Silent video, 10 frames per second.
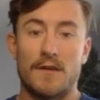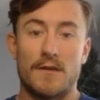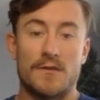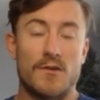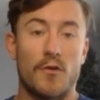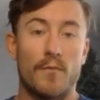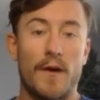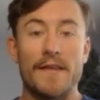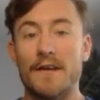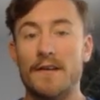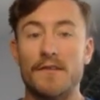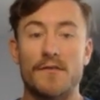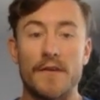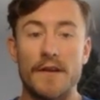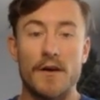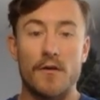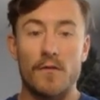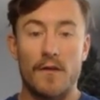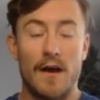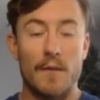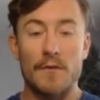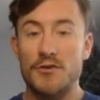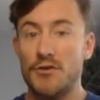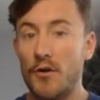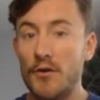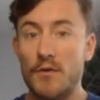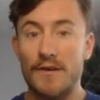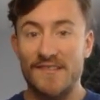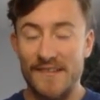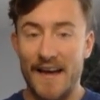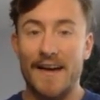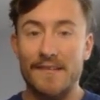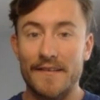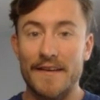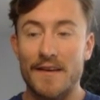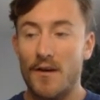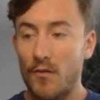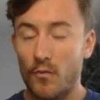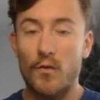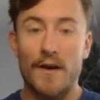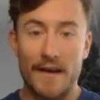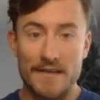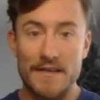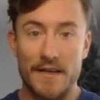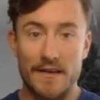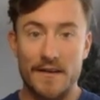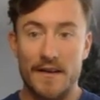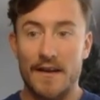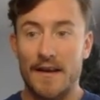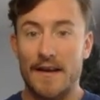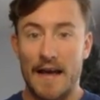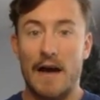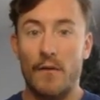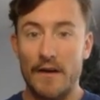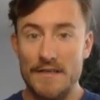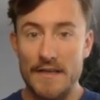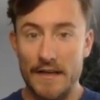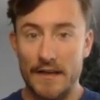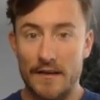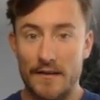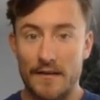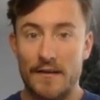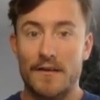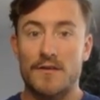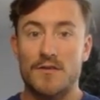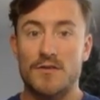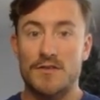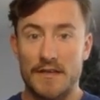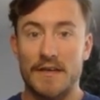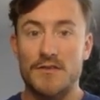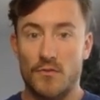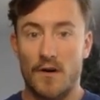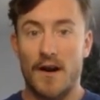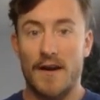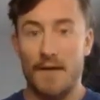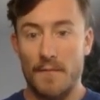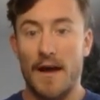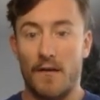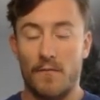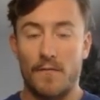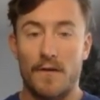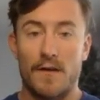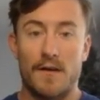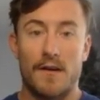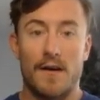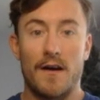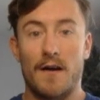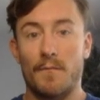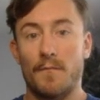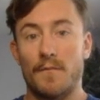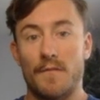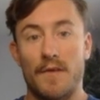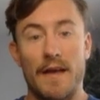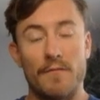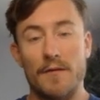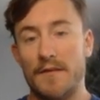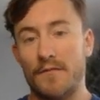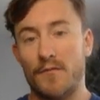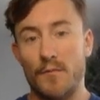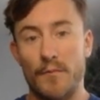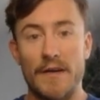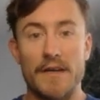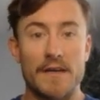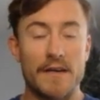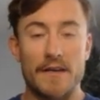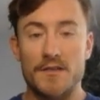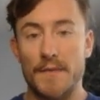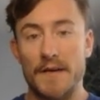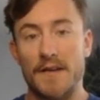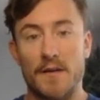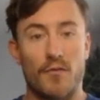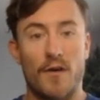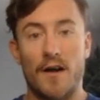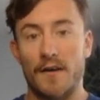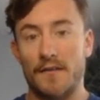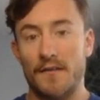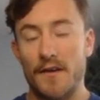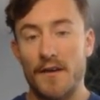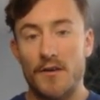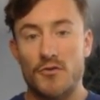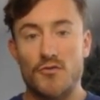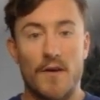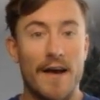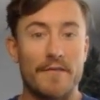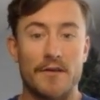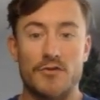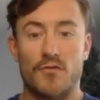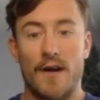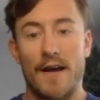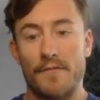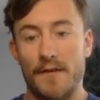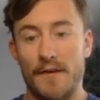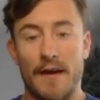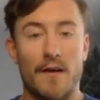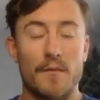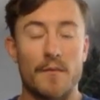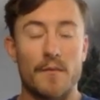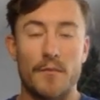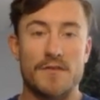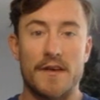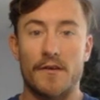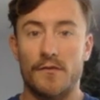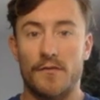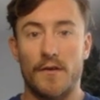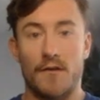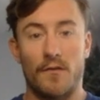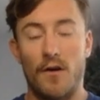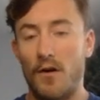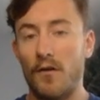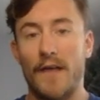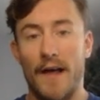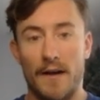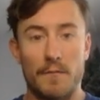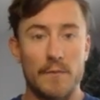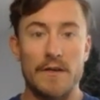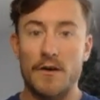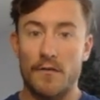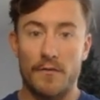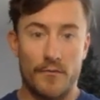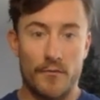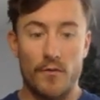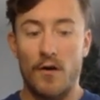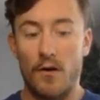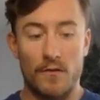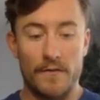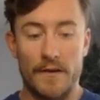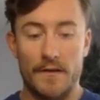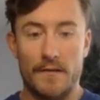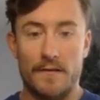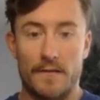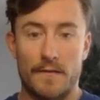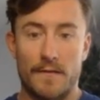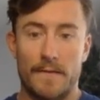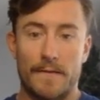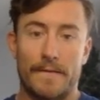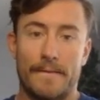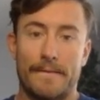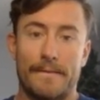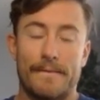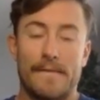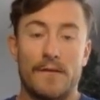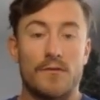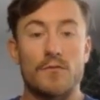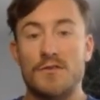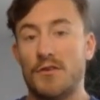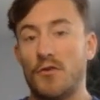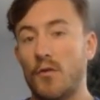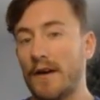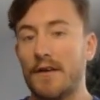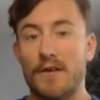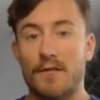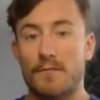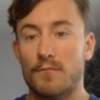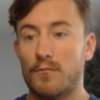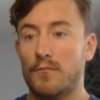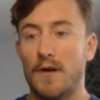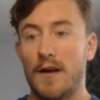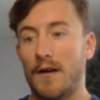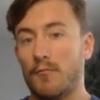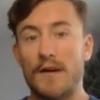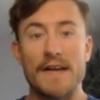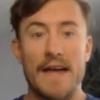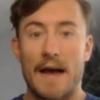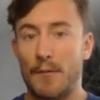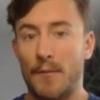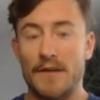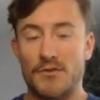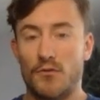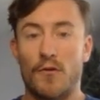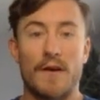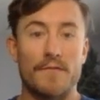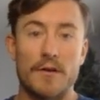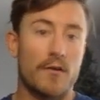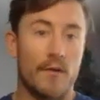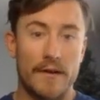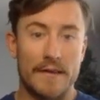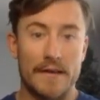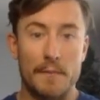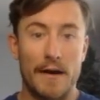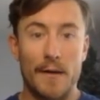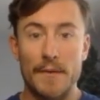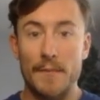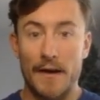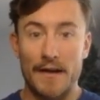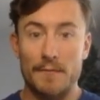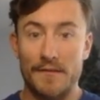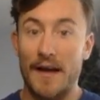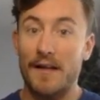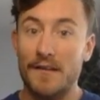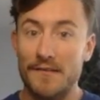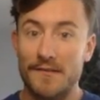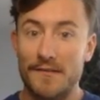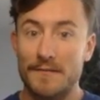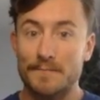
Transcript: So by the end of this video, I'm going to show you exactly what I did and how I did it to get to where I am now. Everything from picking a niche, picking a product, driving traffic, how to build your sales funnel, all that. I'm going to be going through all of it. So just a quick recap on my story. If you don't know anything about me, my name is Alex.